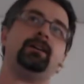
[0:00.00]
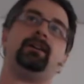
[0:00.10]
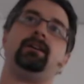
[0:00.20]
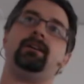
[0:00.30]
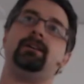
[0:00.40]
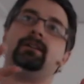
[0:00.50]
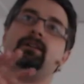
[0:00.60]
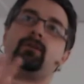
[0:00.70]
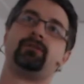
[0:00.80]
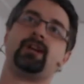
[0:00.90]

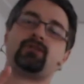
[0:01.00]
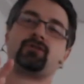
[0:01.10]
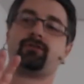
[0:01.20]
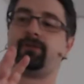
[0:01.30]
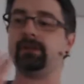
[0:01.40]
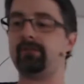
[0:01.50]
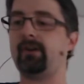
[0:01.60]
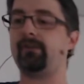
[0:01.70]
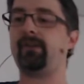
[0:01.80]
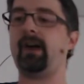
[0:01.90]
Logstash filter
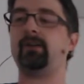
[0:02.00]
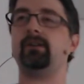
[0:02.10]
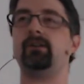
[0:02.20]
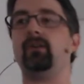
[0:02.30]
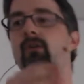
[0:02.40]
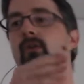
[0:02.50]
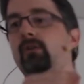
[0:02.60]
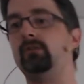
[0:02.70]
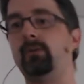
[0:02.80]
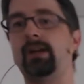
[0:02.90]
verifier
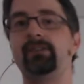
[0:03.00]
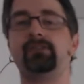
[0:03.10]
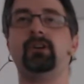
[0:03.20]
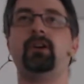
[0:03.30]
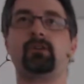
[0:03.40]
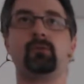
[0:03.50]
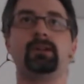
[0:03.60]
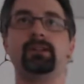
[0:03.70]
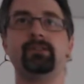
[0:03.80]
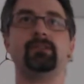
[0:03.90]
always starts
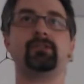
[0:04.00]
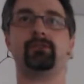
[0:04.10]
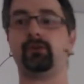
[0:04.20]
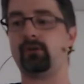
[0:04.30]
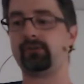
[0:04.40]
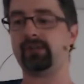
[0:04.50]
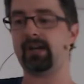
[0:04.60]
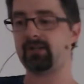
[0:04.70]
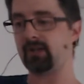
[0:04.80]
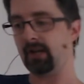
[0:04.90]
one instance of
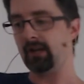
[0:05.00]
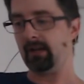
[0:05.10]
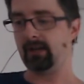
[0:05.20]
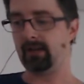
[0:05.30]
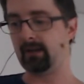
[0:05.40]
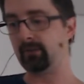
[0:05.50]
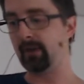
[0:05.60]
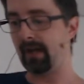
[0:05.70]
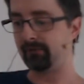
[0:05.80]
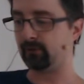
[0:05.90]
Logstash,
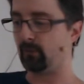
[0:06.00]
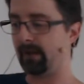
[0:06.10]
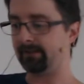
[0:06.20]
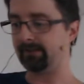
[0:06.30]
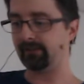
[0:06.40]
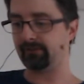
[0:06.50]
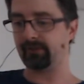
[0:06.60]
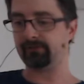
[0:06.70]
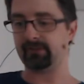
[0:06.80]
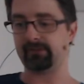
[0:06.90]
we have to wait this
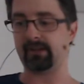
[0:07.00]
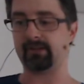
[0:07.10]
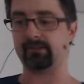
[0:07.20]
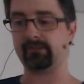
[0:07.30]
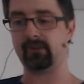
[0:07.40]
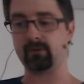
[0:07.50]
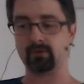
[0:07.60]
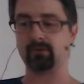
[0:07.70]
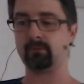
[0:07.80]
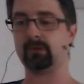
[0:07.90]
15 seconds.
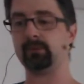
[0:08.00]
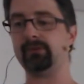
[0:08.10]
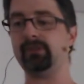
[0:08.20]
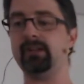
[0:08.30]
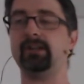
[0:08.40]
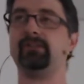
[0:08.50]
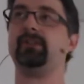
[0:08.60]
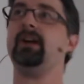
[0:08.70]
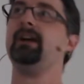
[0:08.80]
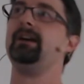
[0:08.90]
So what we see
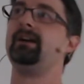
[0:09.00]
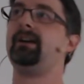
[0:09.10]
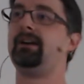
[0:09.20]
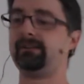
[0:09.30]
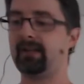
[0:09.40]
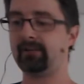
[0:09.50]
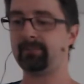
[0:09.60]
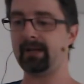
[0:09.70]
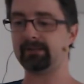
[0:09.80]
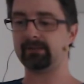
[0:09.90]
is the
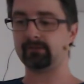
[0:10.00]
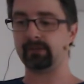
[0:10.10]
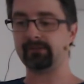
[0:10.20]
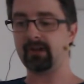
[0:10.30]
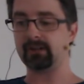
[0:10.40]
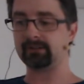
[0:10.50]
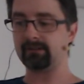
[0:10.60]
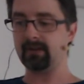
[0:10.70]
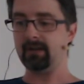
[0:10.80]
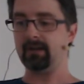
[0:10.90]
expected
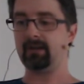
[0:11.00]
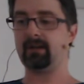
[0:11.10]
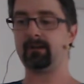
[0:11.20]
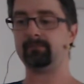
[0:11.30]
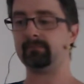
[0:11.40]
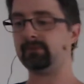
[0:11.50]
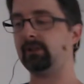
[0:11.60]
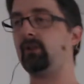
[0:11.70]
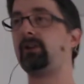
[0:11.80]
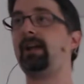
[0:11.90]
result. The
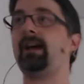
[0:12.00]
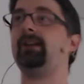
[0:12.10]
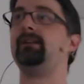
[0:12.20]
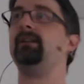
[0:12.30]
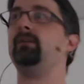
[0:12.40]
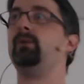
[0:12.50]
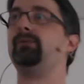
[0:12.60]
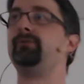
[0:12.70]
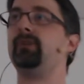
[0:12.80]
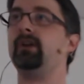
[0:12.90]
log line
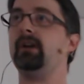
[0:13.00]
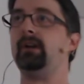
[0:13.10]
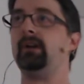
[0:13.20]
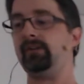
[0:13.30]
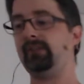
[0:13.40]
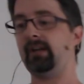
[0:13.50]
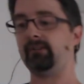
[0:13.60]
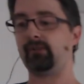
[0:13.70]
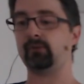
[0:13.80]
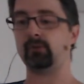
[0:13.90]
was
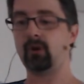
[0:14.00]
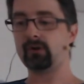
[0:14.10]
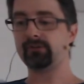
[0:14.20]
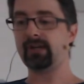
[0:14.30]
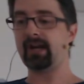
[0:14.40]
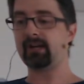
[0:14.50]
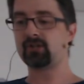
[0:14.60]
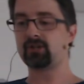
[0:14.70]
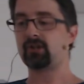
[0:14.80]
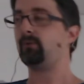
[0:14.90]
sent through
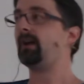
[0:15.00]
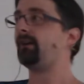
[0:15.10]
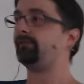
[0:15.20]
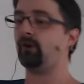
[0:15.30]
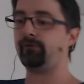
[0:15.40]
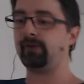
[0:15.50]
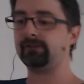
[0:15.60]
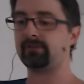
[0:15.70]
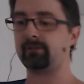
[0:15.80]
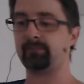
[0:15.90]
Logstash. We have no
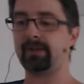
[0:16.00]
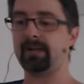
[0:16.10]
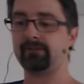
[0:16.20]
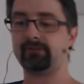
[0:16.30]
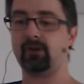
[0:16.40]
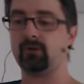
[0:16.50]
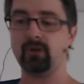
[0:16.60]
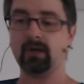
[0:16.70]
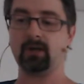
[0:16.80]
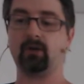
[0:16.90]
filter in place,
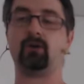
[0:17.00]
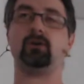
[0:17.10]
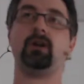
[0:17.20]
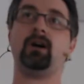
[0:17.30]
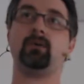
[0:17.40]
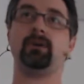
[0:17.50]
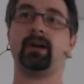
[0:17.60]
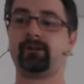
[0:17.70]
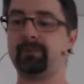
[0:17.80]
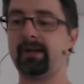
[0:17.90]
so all
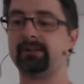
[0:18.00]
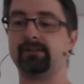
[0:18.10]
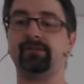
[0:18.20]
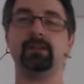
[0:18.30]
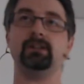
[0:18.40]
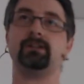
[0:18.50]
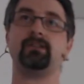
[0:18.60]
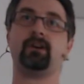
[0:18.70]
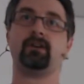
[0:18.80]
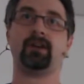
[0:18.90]
our expected
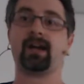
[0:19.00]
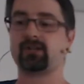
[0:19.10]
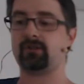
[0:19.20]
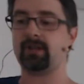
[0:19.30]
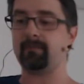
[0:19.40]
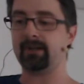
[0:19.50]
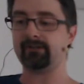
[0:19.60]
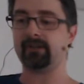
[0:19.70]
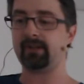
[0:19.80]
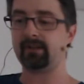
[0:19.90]
fields are actually
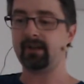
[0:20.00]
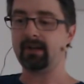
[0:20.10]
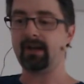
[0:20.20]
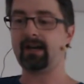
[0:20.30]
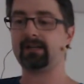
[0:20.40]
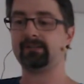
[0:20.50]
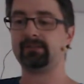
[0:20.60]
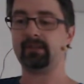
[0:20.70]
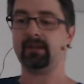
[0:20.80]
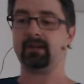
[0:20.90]
missing,
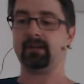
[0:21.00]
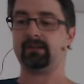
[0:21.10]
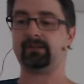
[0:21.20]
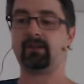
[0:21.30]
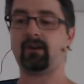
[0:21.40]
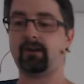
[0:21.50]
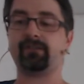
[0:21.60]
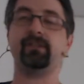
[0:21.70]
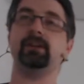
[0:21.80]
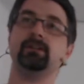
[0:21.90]
and there are
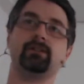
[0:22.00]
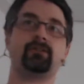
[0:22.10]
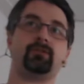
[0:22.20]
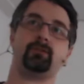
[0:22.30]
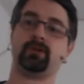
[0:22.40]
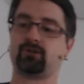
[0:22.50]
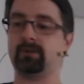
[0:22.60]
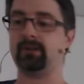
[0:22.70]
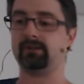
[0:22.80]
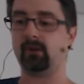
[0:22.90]
fields
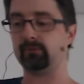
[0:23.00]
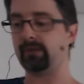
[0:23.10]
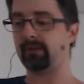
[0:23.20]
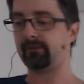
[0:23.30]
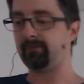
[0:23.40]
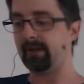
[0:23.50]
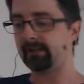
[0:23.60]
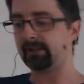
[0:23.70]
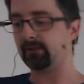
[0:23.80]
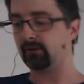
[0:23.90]
which we don't
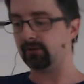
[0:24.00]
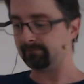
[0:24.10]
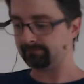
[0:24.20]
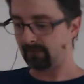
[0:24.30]
expect at all.